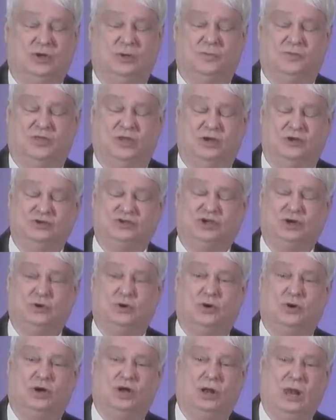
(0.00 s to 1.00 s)
those who
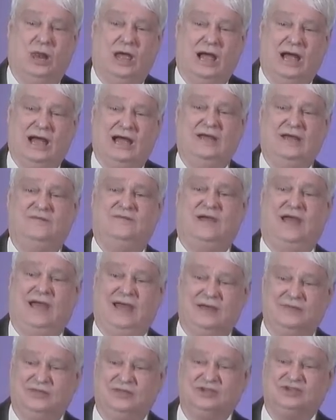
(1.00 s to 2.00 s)
are alive
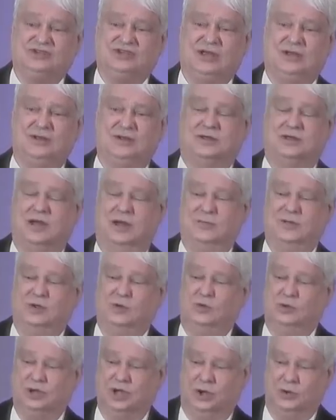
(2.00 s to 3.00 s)
at the second coming
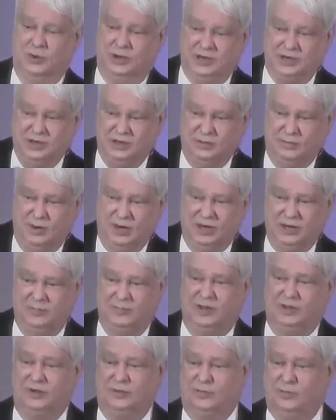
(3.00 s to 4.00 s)
will go into the millennium
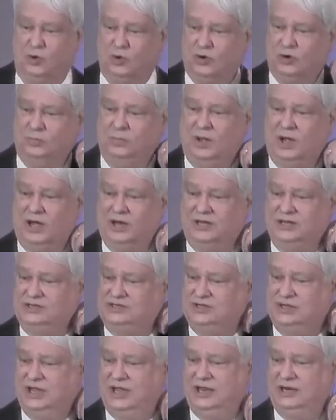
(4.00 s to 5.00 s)
in their mortal
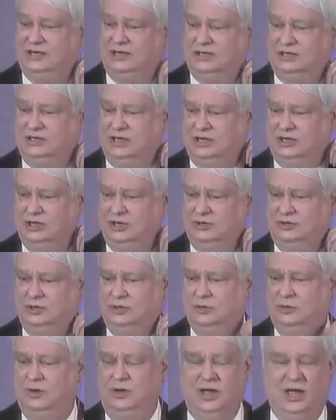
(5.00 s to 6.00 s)
bodies and continue
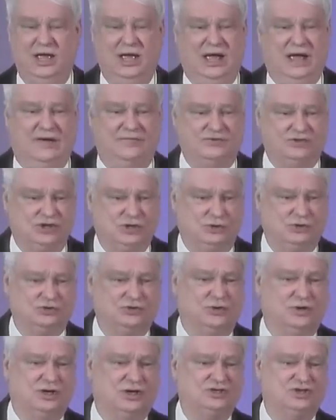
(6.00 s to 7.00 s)
to have
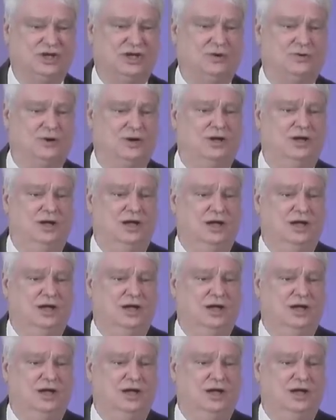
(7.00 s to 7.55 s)
children, etc.,